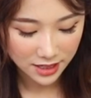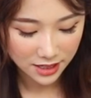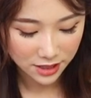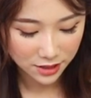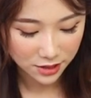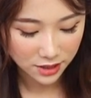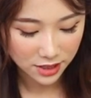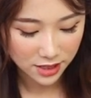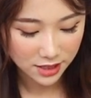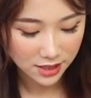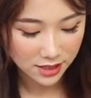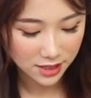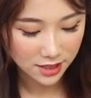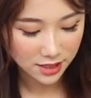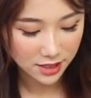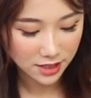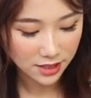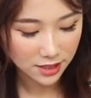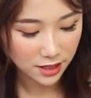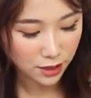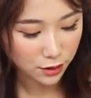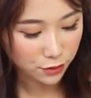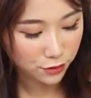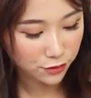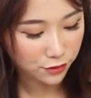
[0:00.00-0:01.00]
You can see
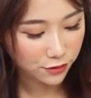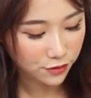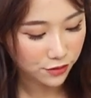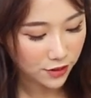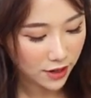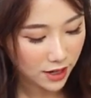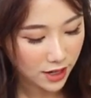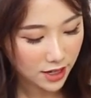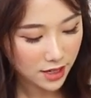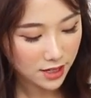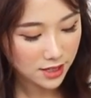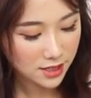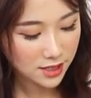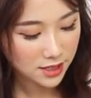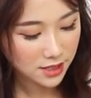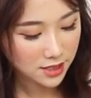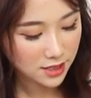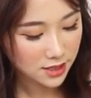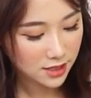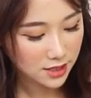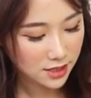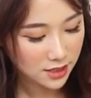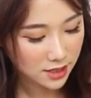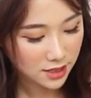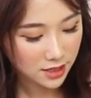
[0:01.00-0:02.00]
how
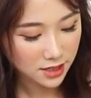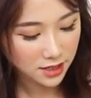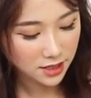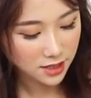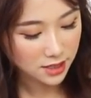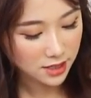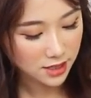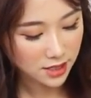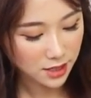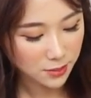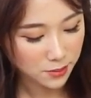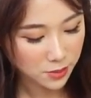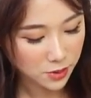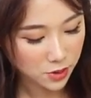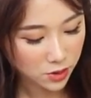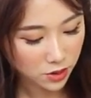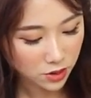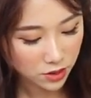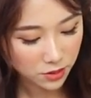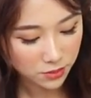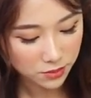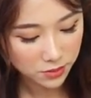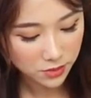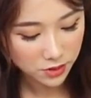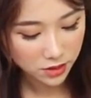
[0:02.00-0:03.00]
fast it is
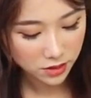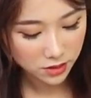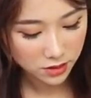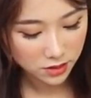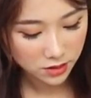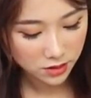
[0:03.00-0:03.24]
absorbed.